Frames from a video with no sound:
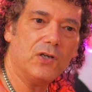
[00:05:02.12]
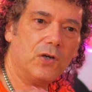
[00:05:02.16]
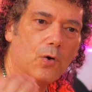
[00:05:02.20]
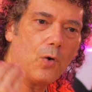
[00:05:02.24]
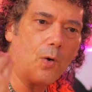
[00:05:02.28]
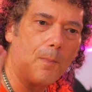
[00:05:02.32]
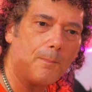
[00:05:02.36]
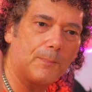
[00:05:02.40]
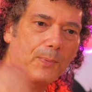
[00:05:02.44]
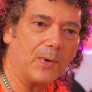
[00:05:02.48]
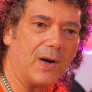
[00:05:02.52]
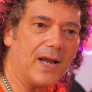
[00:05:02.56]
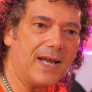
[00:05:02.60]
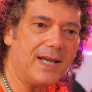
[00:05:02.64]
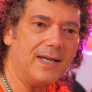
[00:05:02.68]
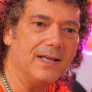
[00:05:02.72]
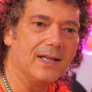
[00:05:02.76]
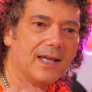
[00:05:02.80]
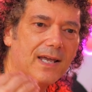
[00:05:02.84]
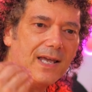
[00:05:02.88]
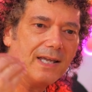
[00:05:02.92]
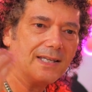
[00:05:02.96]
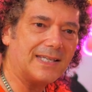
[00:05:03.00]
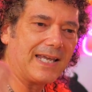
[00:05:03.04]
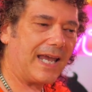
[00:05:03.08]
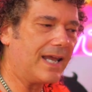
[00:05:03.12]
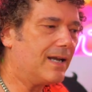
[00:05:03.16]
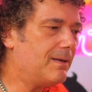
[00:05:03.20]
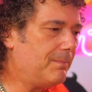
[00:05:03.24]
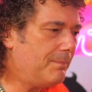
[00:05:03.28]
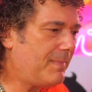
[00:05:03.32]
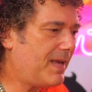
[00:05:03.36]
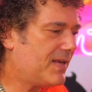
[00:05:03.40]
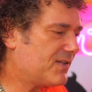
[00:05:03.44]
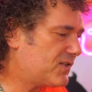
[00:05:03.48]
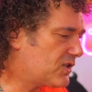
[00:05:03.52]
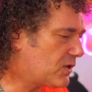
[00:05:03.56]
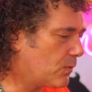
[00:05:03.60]
your brain can
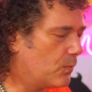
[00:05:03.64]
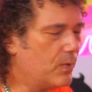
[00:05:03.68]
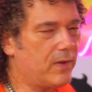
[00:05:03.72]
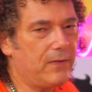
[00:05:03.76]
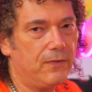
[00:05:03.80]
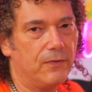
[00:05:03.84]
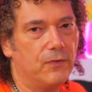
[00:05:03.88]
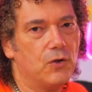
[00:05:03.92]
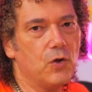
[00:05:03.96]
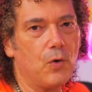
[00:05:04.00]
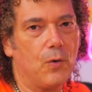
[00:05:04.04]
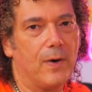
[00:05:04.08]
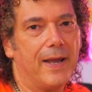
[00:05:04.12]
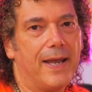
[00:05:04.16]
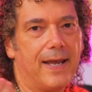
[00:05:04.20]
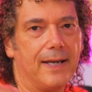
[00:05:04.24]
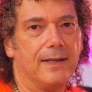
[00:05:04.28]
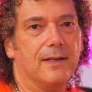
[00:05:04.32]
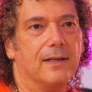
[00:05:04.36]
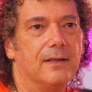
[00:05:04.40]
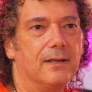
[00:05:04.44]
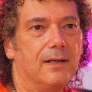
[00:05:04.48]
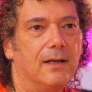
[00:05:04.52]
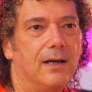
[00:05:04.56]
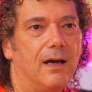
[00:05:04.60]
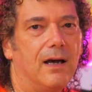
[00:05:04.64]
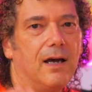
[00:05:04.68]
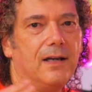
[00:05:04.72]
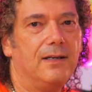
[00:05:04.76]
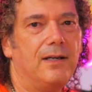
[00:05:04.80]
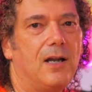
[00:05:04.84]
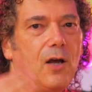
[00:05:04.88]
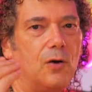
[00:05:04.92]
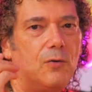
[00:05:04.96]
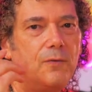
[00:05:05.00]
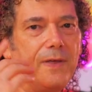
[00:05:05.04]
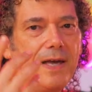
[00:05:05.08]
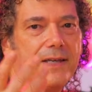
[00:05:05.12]
mess with your head. I
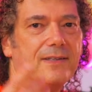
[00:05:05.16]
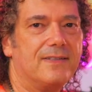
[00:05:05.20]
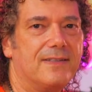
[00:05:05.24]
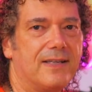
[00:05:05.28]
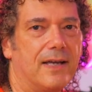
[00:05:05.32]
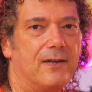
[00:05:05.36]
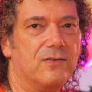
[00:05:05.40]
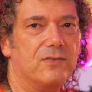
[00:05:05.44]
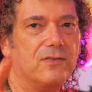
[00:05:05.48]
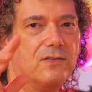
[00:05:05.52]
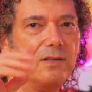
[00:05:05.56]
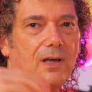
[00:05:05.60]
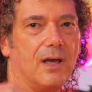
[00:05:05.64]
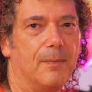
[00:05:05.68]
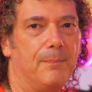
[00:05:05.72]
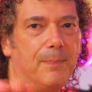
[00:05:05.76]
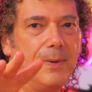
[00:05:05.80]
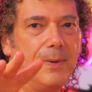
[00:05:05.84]
know that sounds a